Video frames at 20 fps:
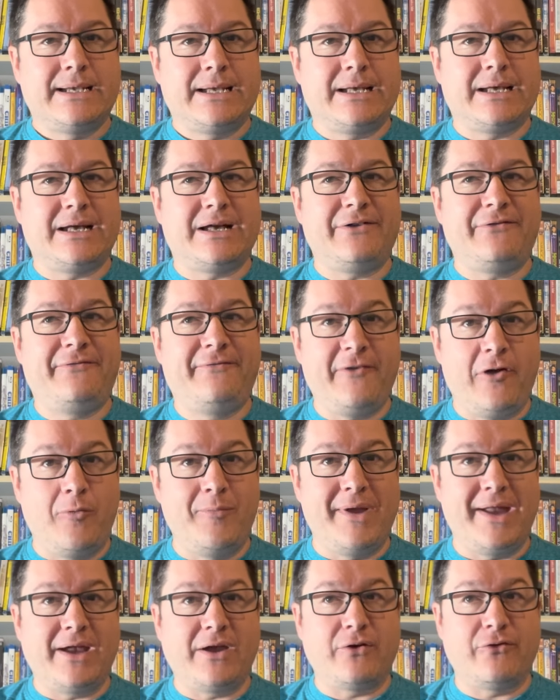uh,
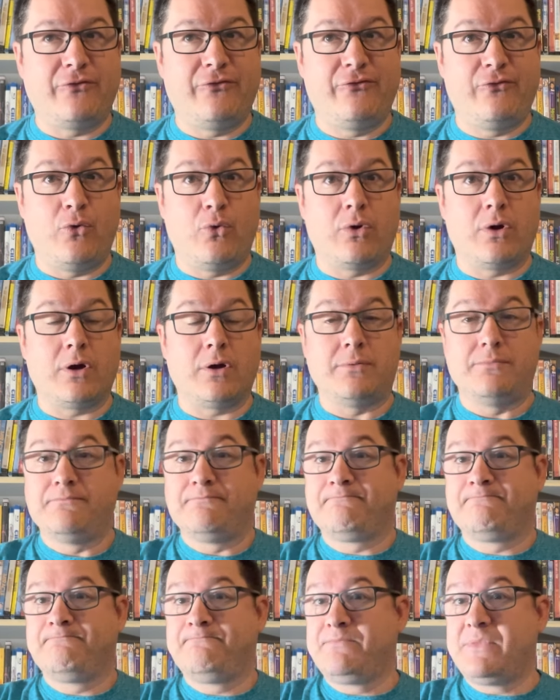filming for
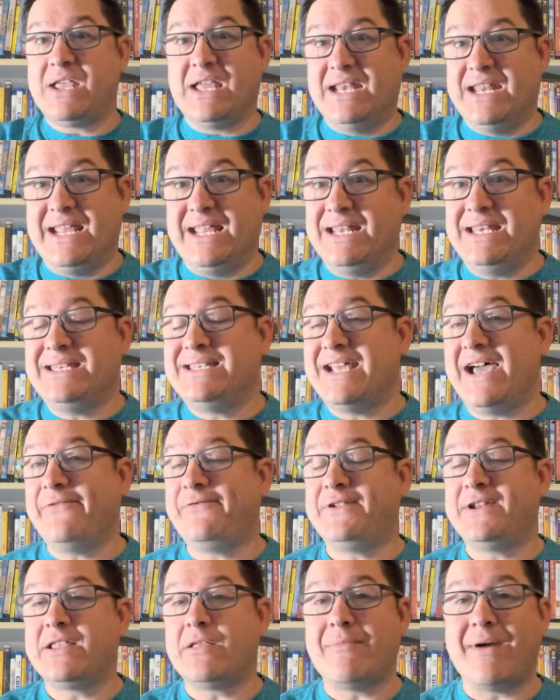an
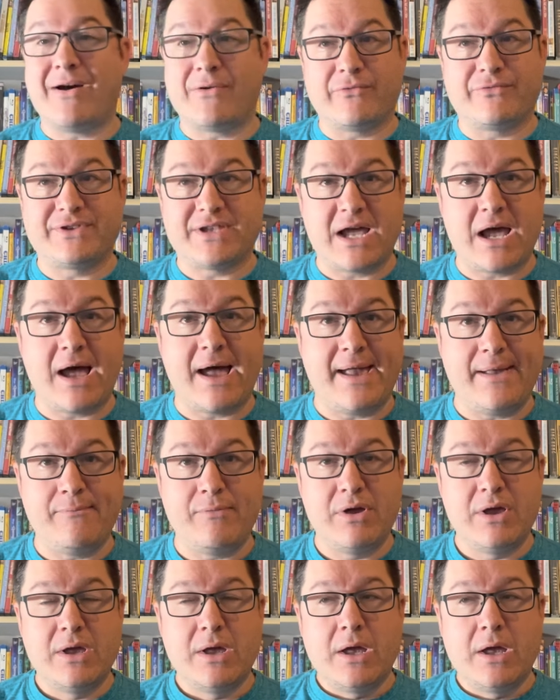indefinite amount of time.